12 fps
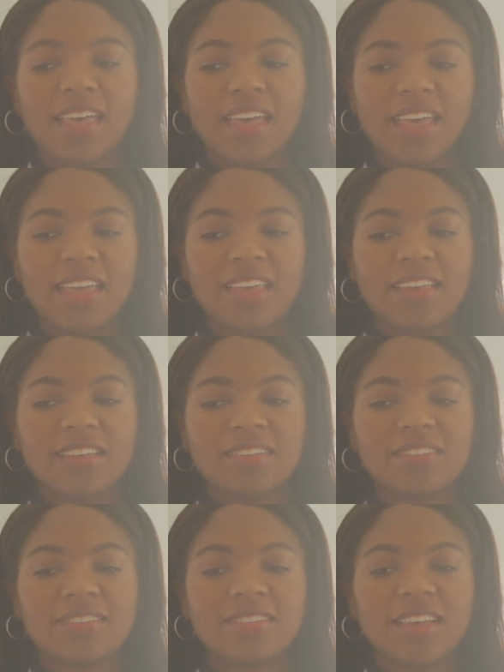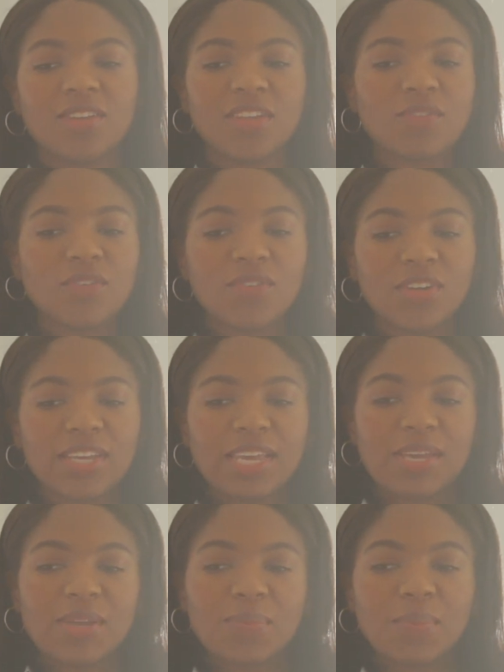and I'll never
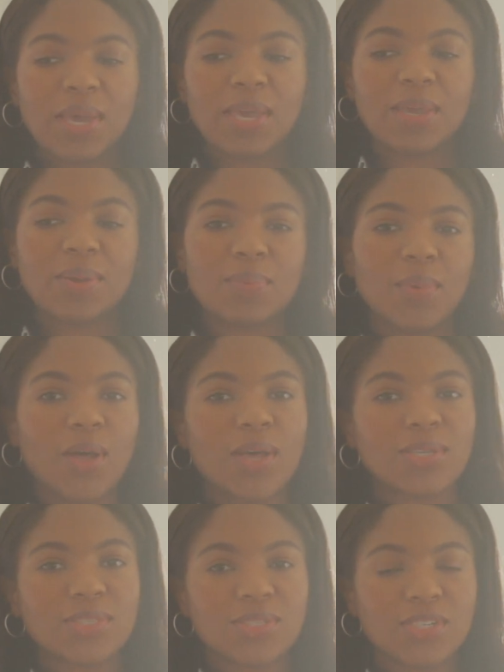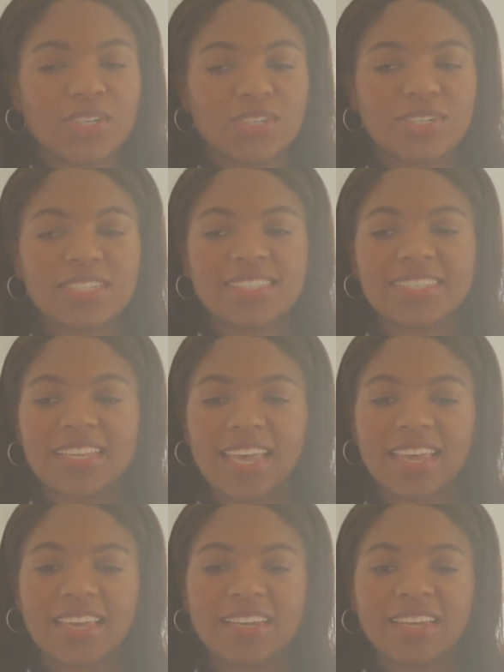forget, my boss turned and
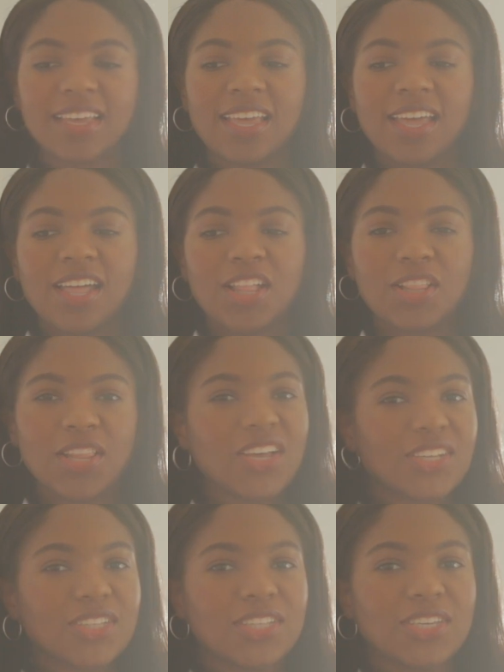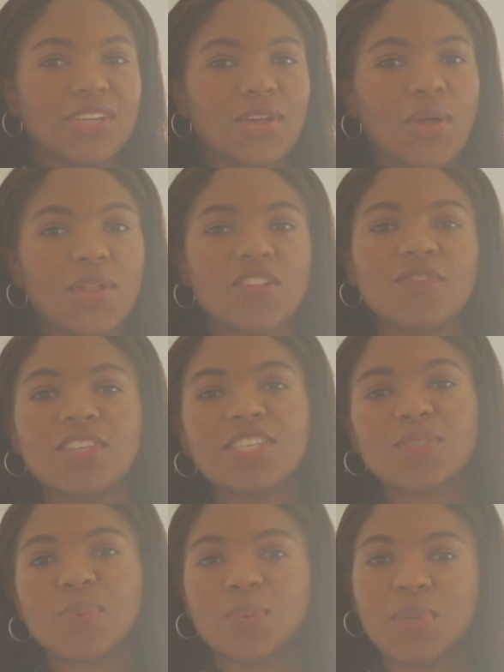said, "Luckily, all of
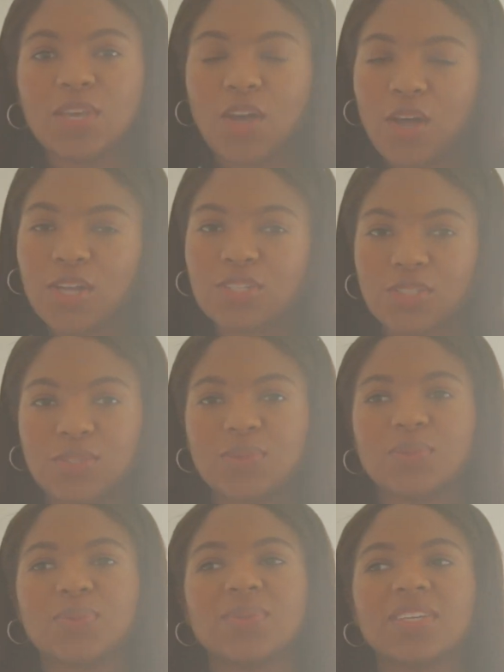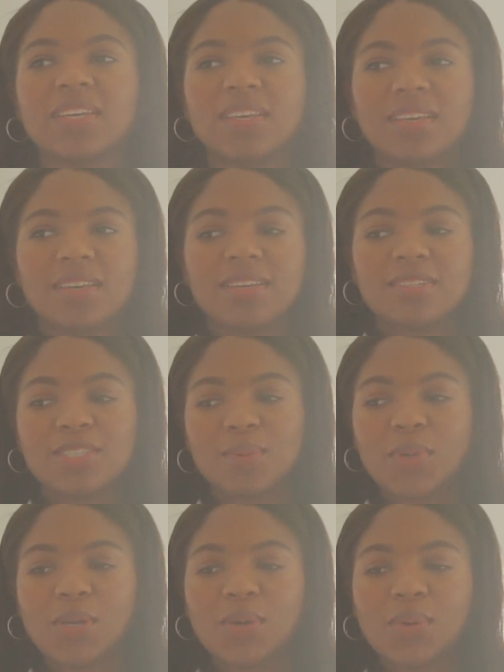this will be gone soon.
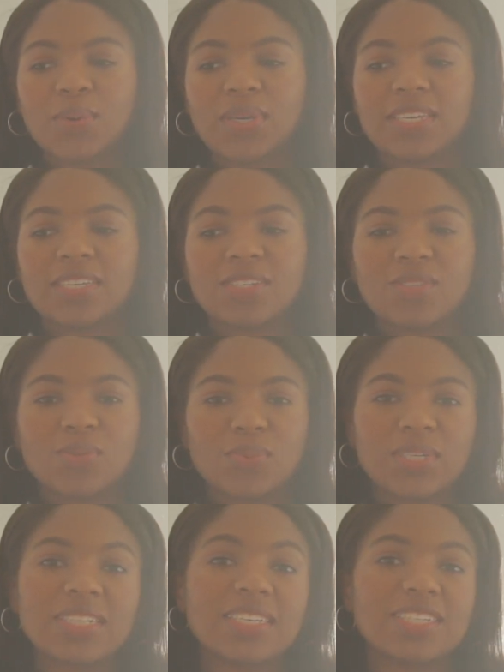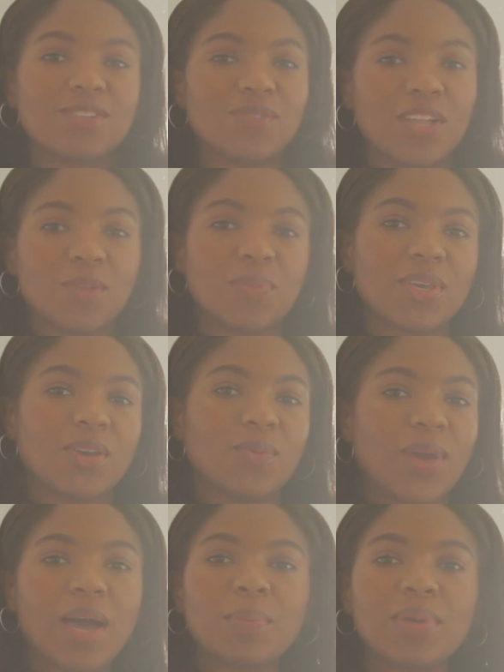Thibodaux is really developing
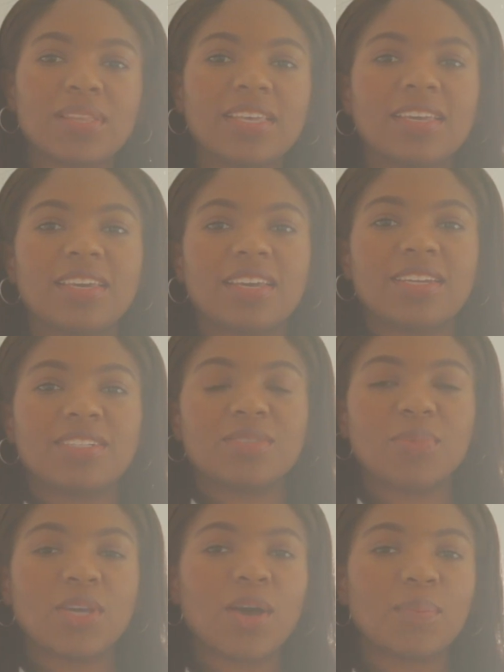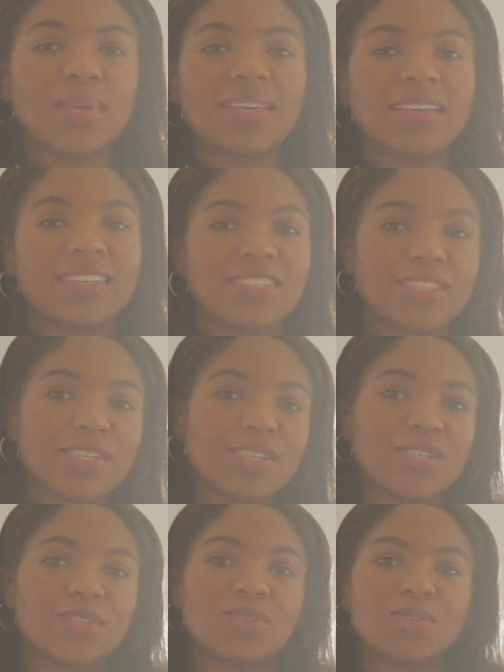rapidly, and it's becoming a
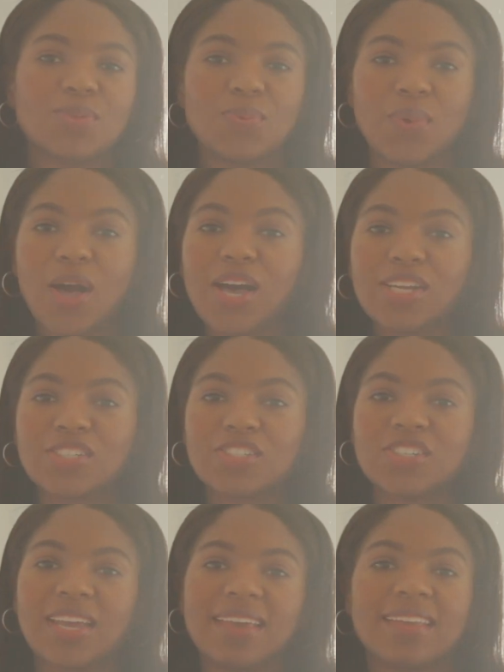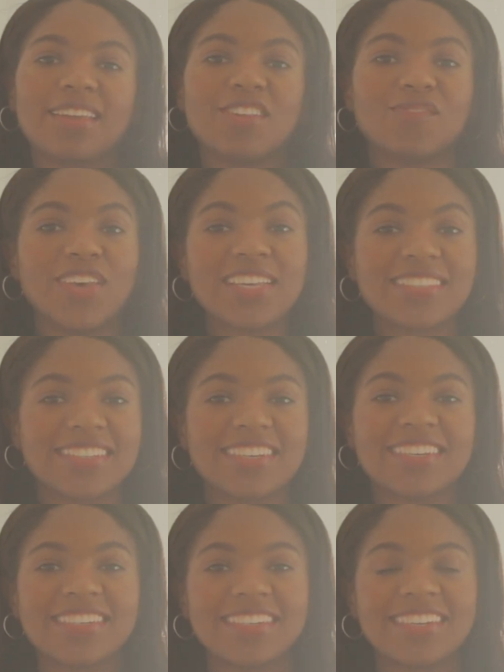city to watch and invest
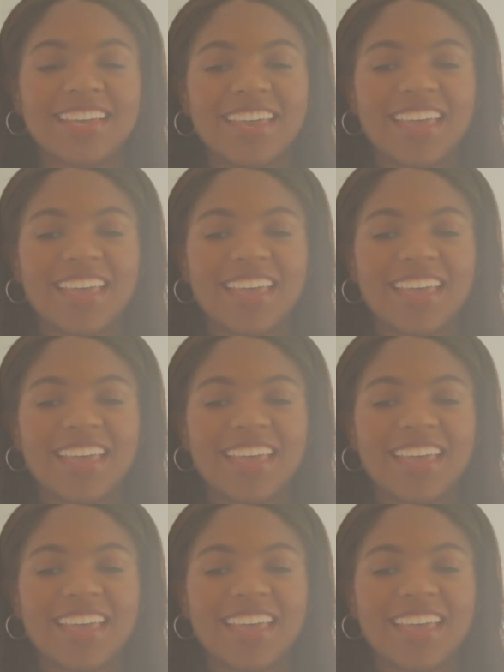in."